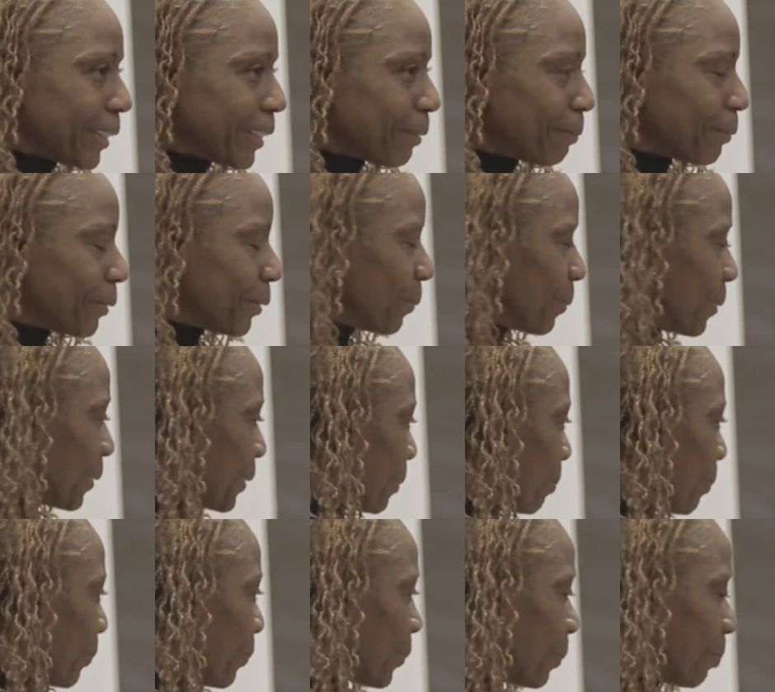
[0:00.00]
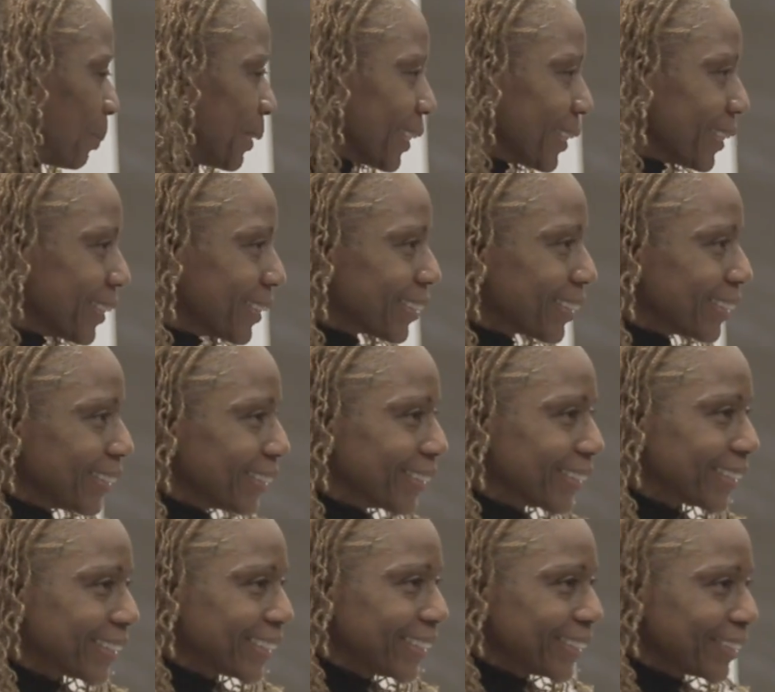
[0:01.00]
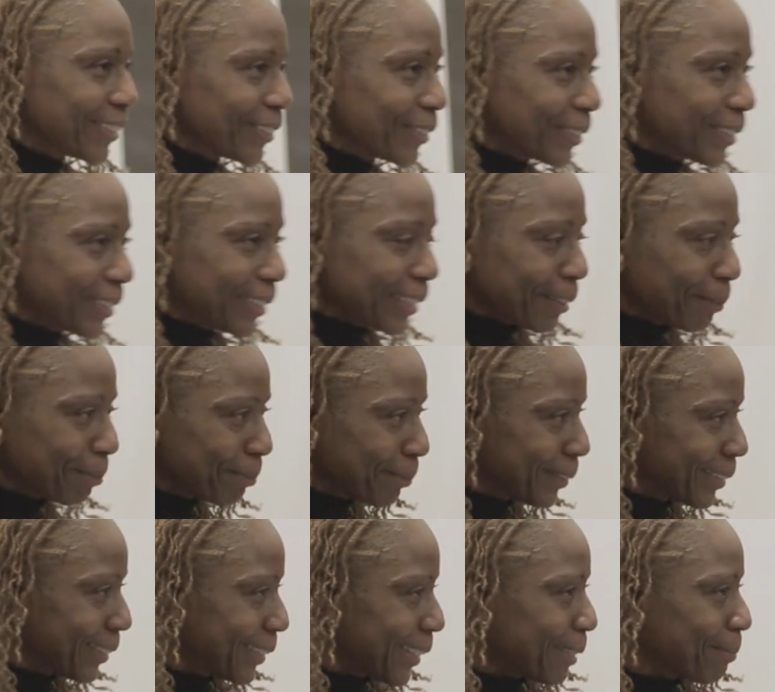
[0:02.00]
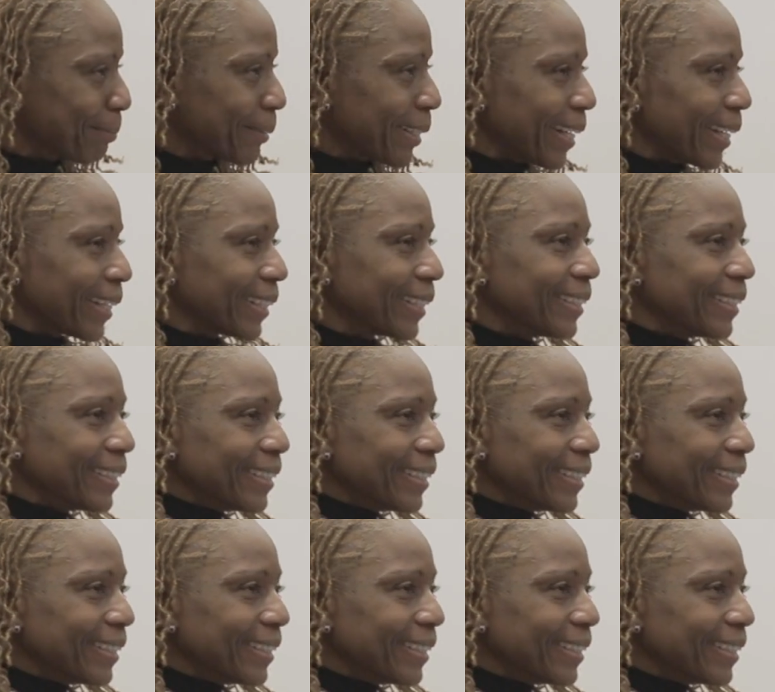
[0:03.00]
I'm the one supposed to be eliciting the tears. Stop that.